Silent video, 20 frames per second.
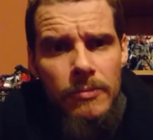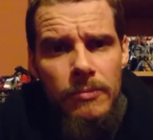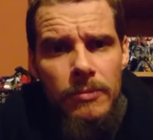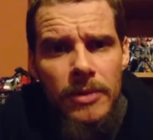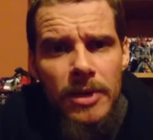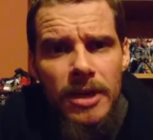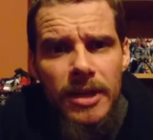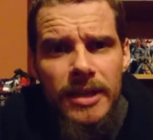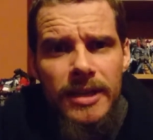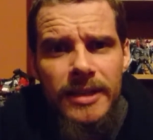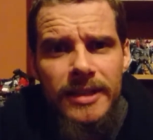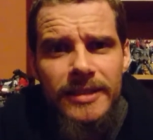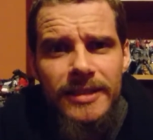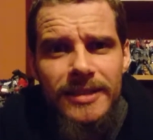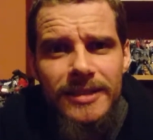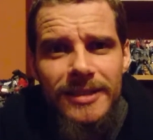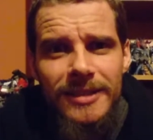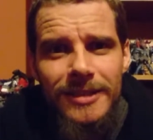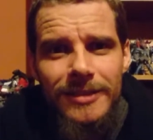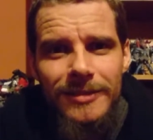My kid
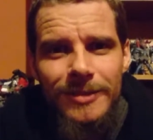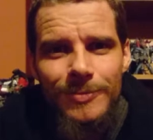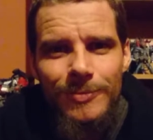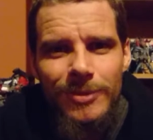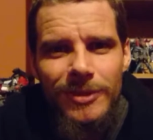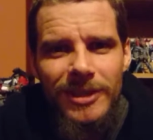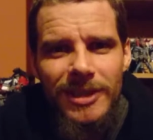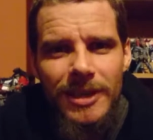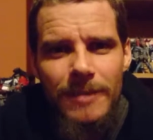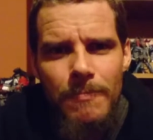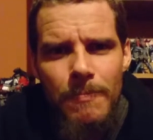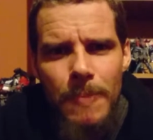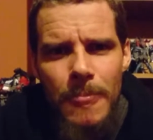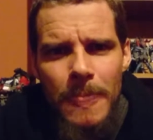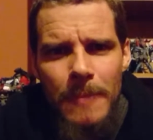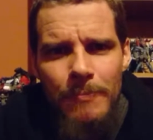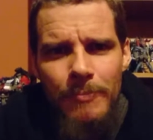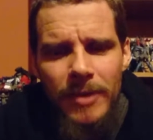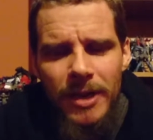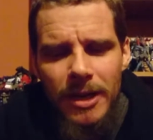Dezaras Prime,
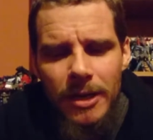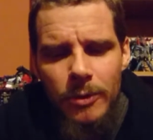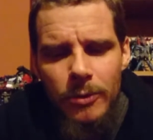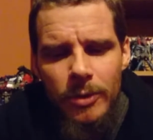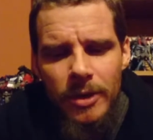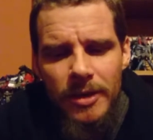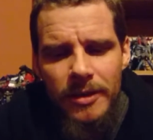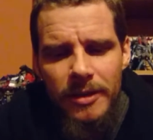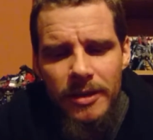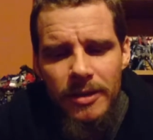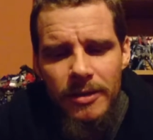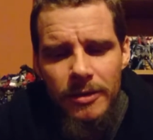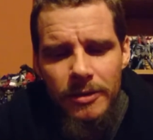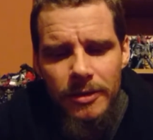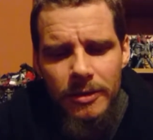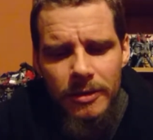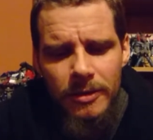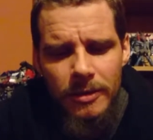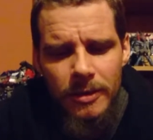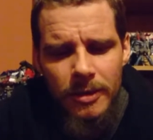back with
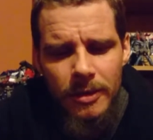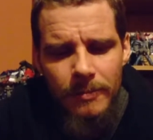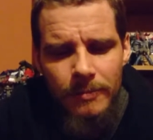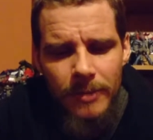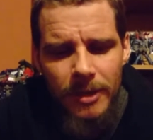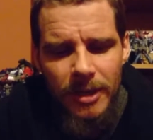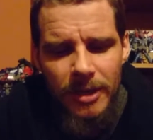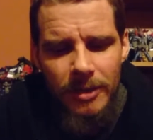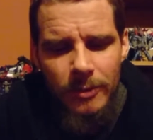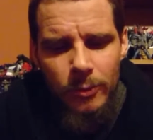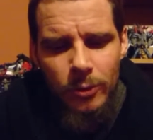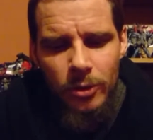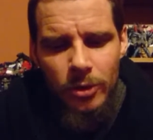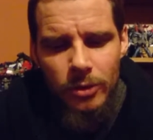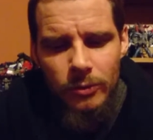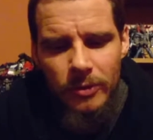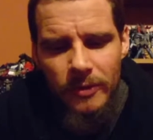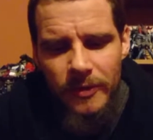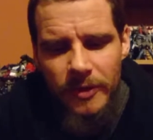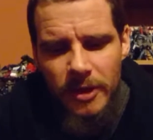another Combiner
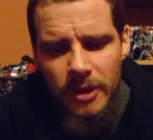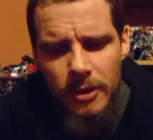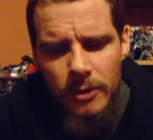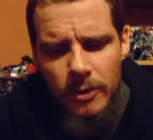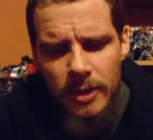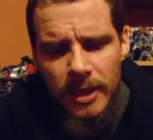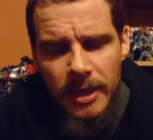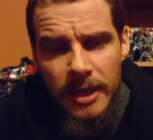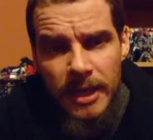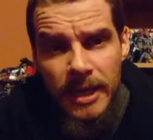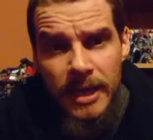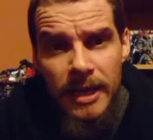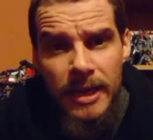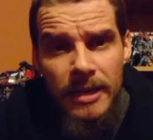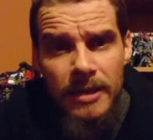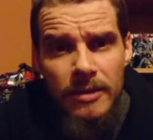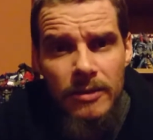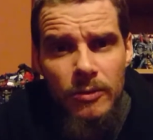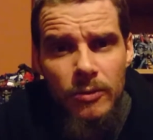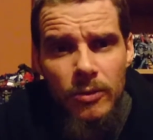Wars review,
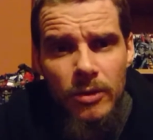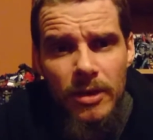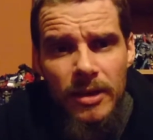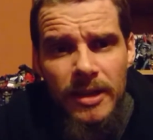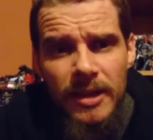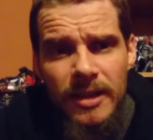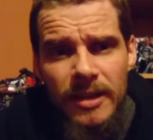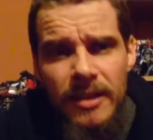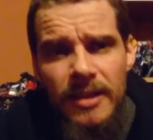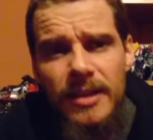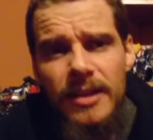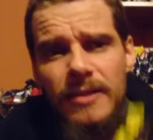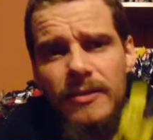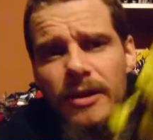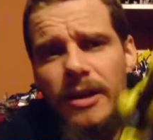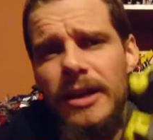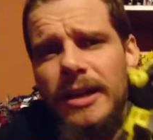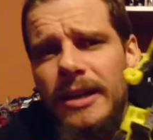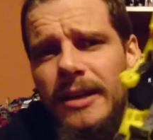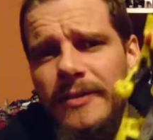and here
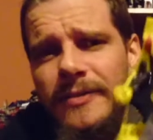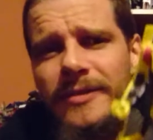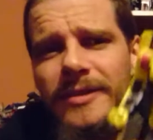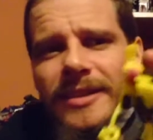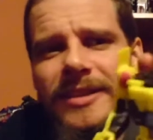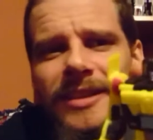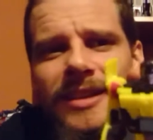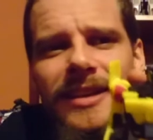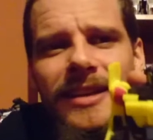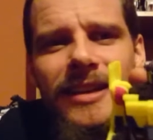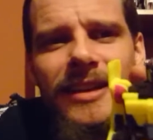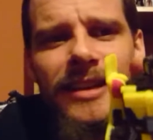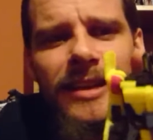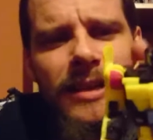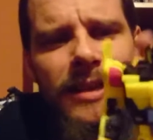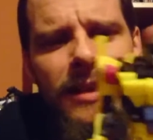I have today